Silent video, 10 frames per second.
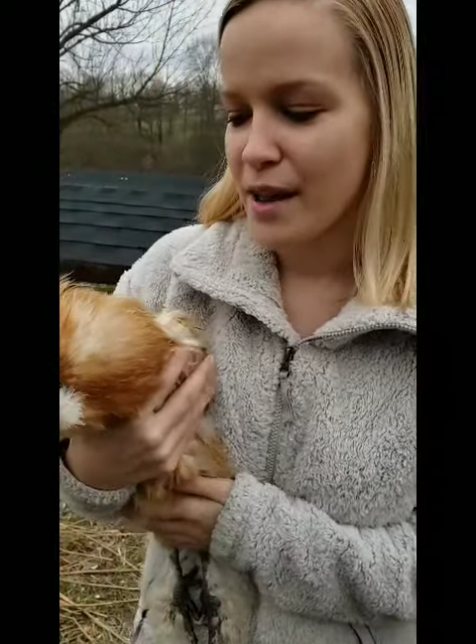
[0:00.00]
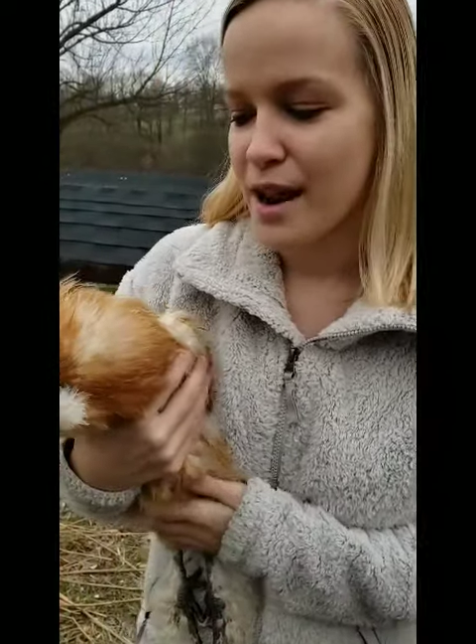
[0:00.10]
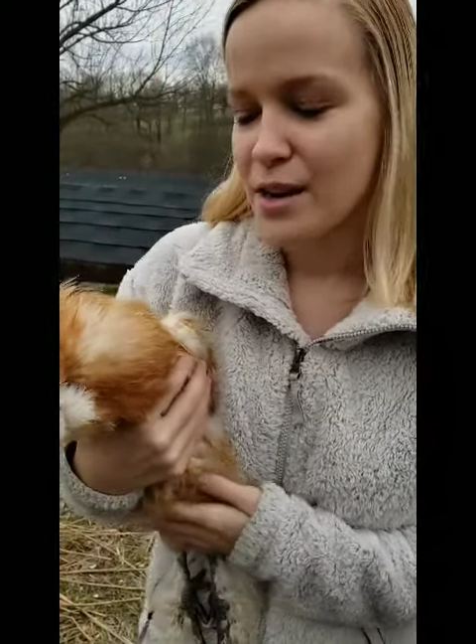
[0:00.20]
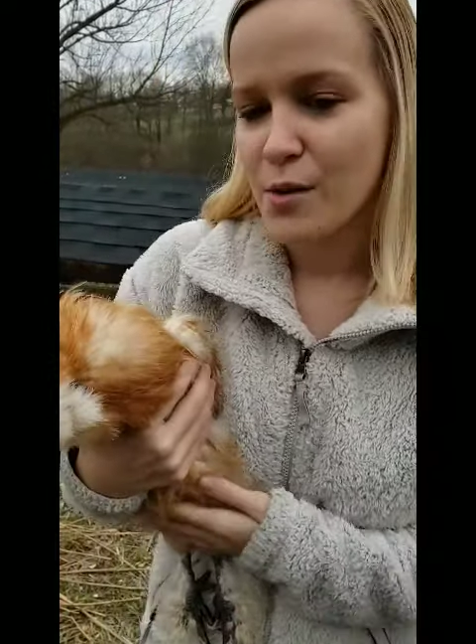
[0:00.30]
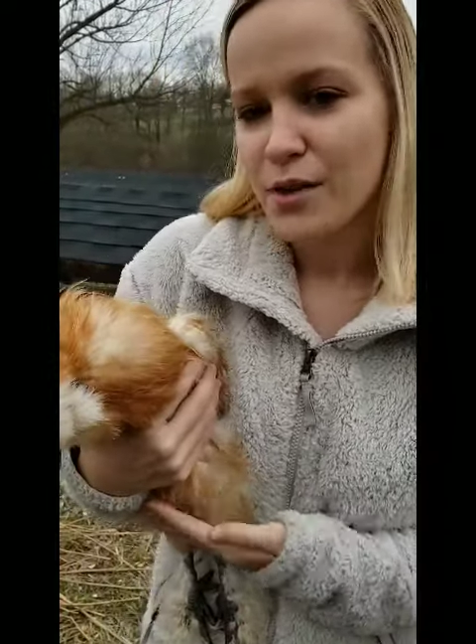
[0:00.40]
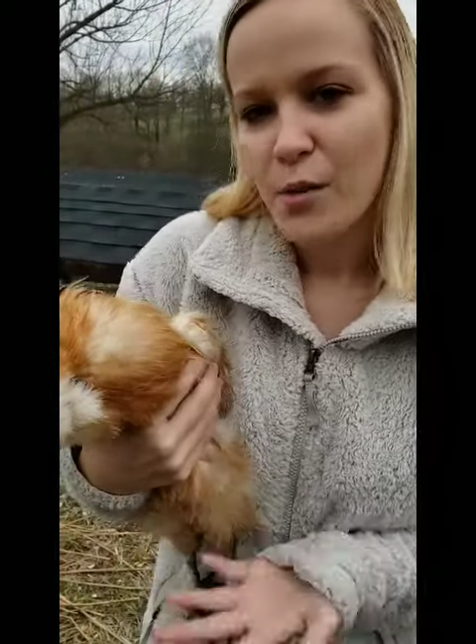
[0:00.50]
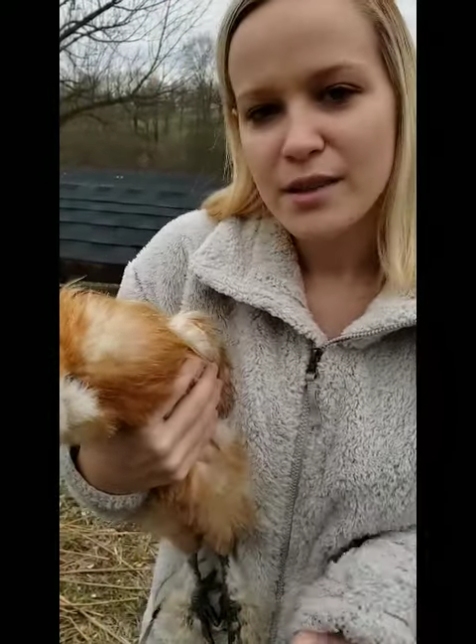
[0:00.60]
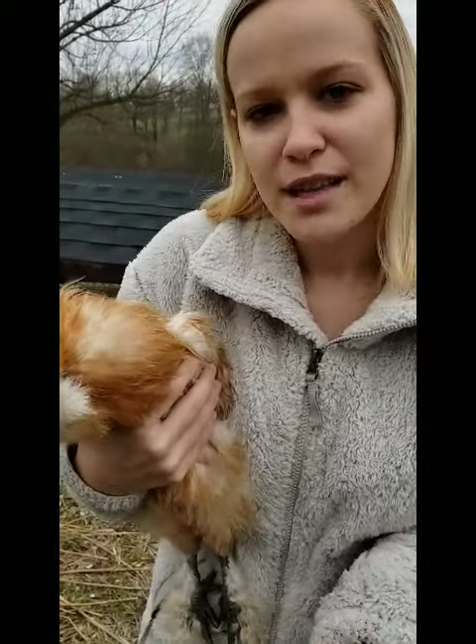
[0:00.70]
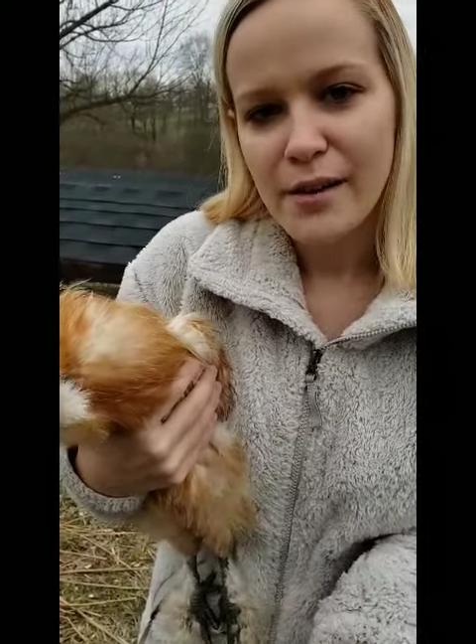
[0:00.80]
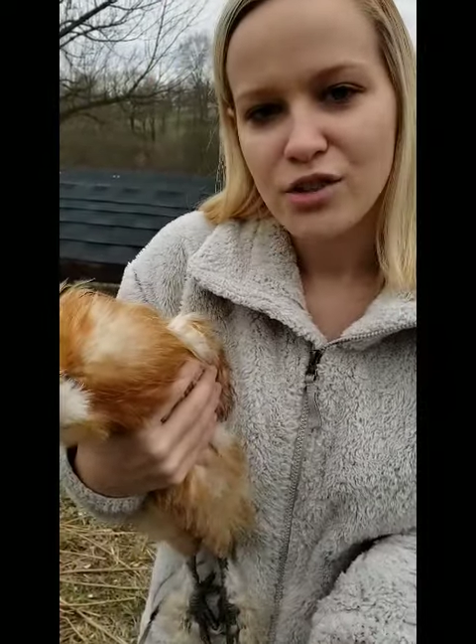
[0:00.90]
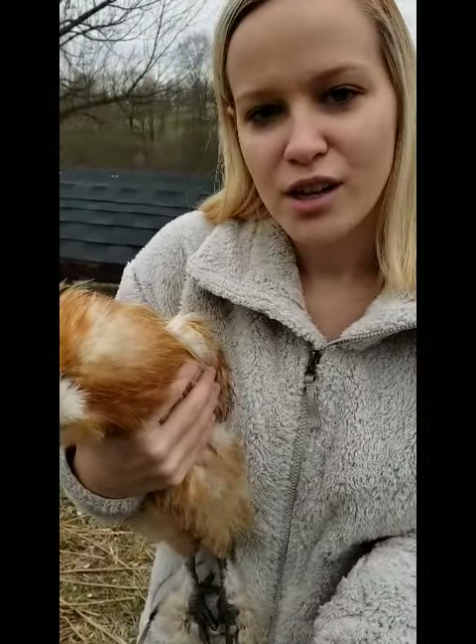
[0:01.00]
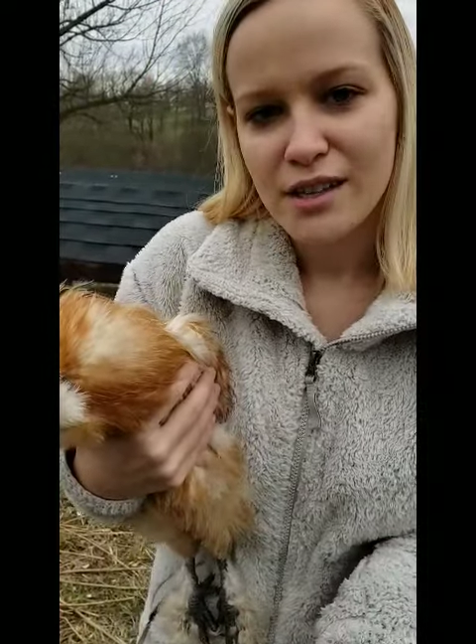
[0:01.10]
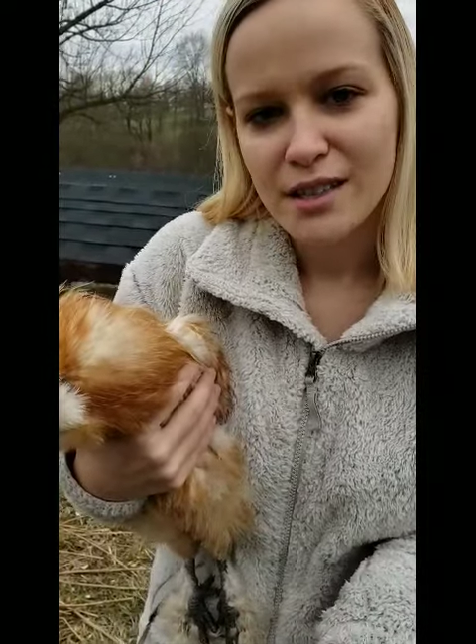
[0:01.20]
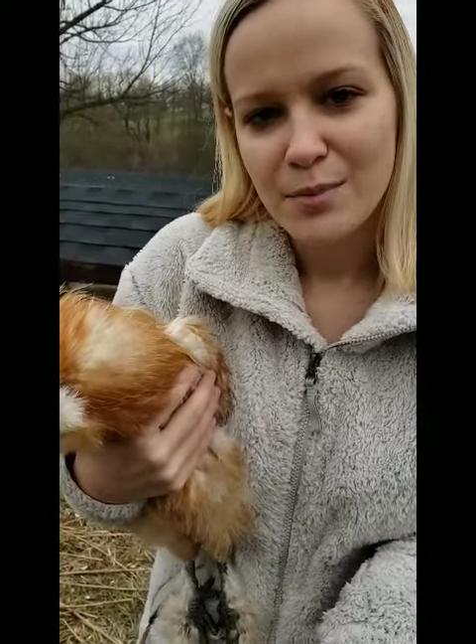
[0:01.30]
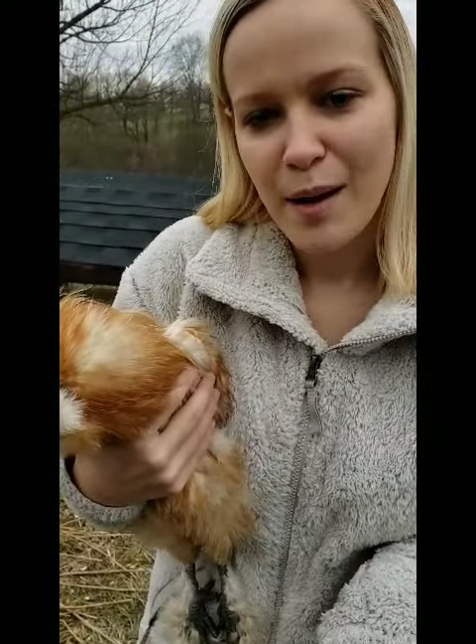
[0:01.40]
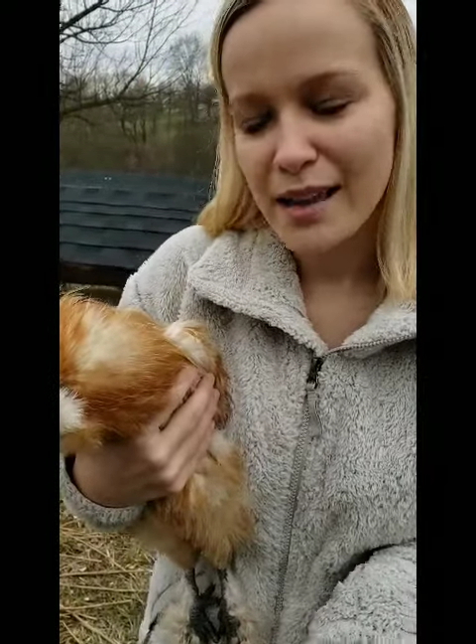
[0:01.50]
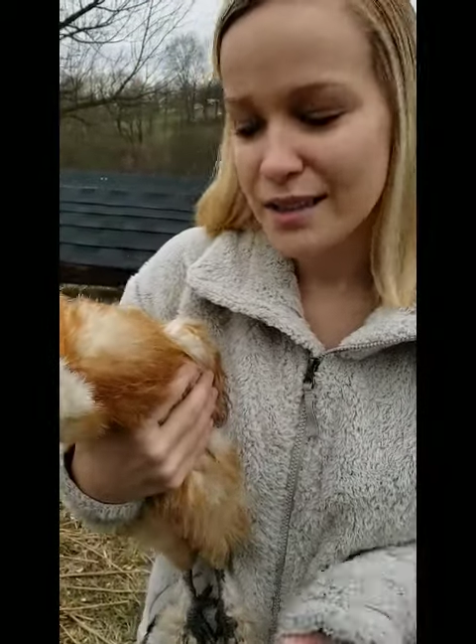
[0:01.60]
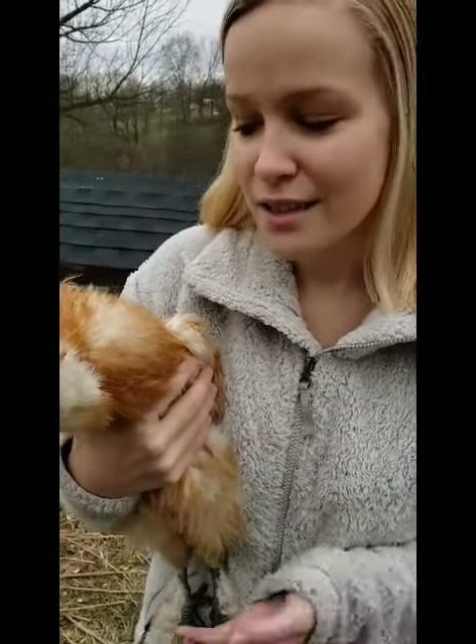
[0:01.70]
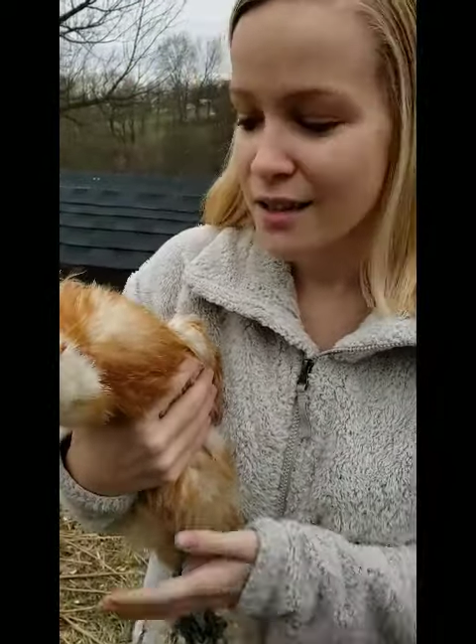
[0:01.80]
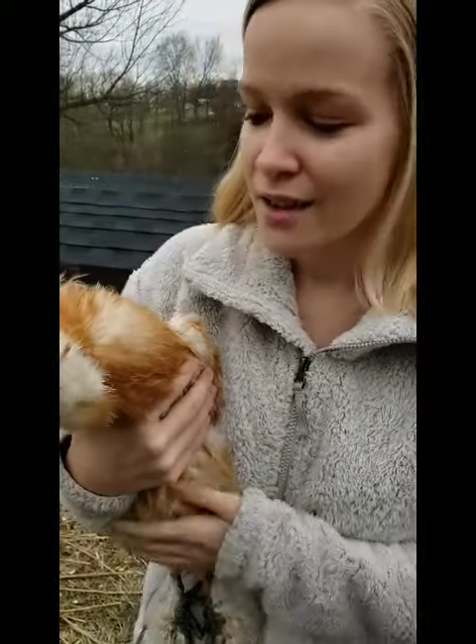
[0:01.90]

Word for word: and anyone that wants to have chickens as pets.